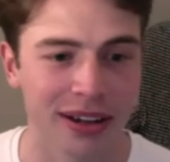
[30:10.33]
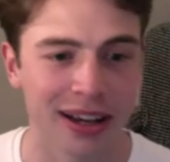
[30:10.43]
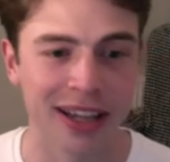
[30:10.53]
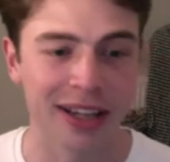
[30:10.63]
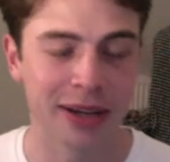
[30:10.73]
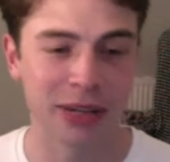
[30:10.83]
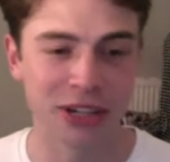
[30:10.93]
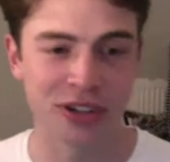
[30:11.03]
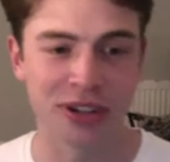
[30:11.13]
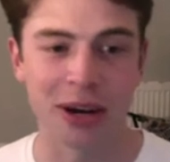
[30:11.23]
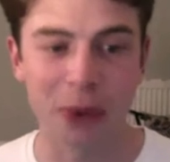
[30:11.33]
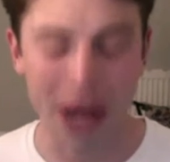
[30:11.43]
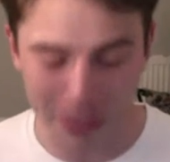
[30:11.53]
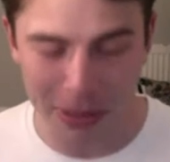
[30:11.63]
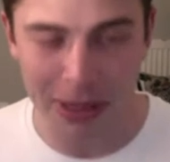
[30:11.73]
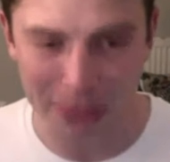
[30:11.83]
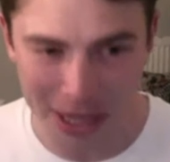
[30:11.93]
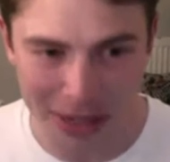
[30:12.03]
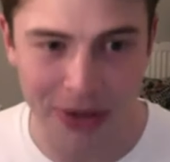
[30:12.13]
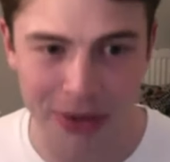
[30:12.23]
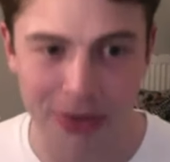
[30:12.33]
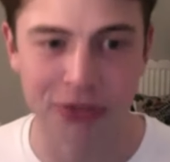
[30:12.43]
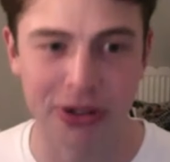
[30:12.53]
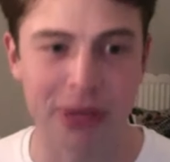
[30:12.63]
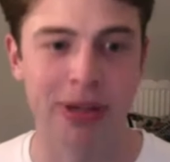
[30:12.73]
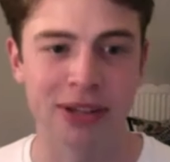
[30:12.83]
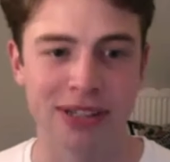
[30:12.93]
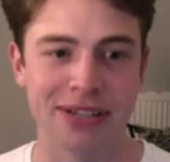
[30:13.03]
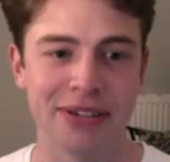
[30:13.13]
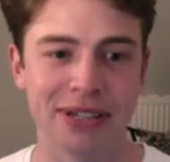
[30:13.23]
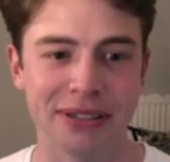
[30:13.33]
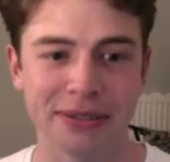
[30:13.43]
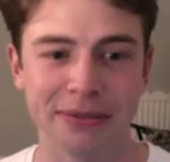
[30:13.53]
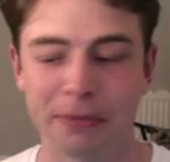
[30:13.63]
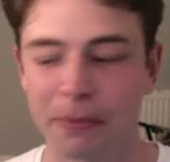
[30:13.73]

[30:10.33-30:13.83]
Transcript: a commission, I will happily make you a three-part series.